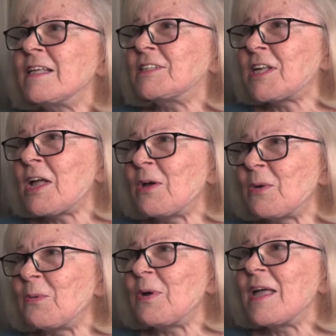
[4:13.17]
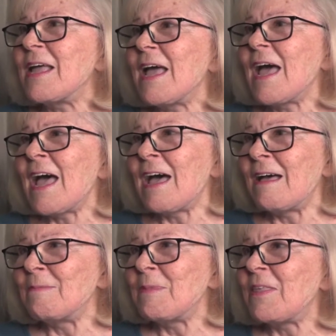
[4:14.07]
So
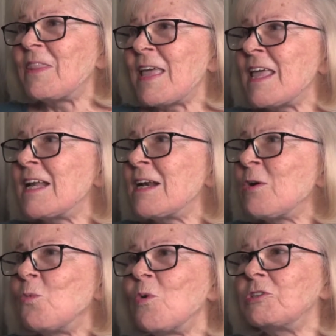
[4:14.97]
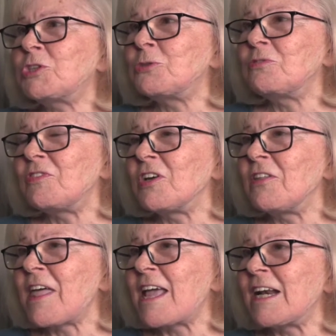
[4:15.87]
then once you fill
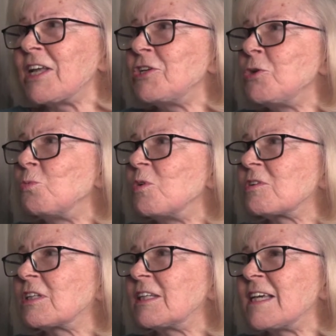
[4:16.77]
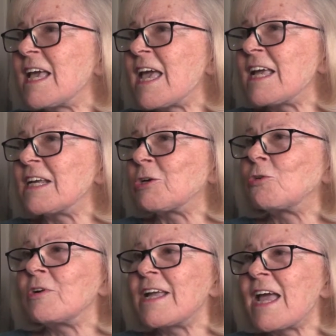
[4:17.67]
that in, you will
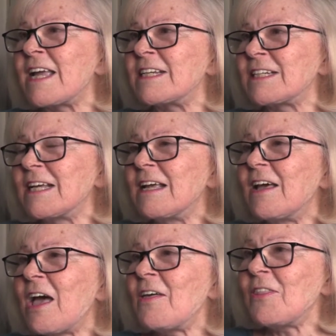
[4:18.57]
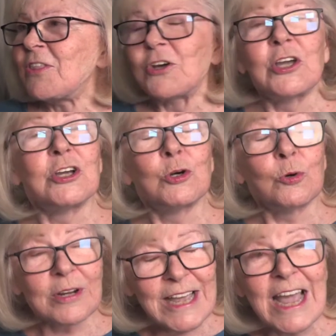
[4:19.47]
create the
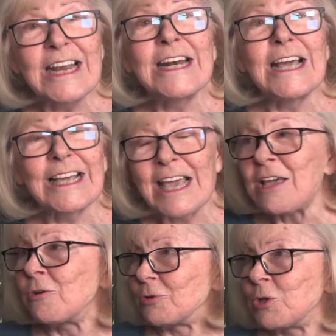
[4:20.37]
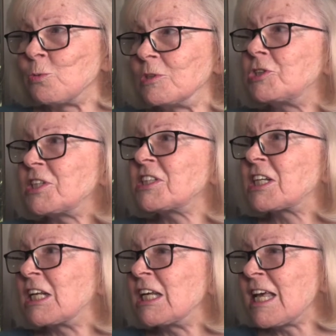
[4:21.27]
create account. You will just
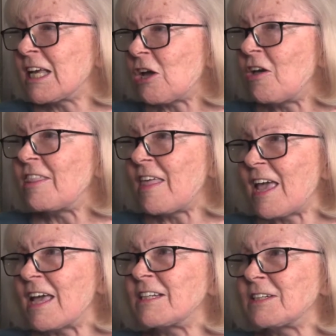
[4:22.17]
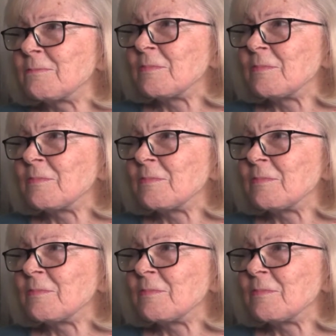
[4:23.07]
click on that.